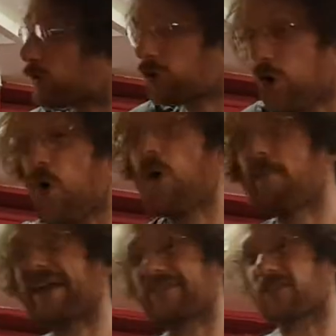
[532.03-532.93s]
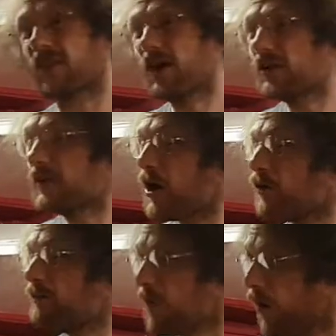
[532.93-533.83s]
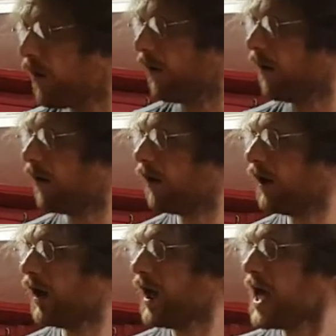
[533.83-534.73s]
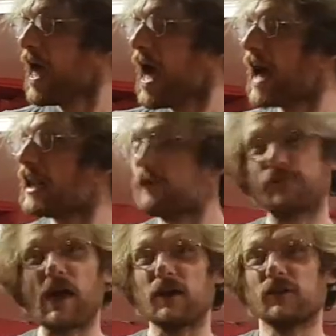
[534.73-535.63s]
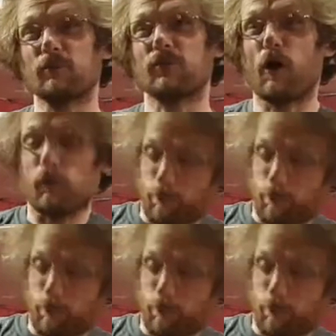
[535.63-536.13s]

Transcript: torment no more, and he found himself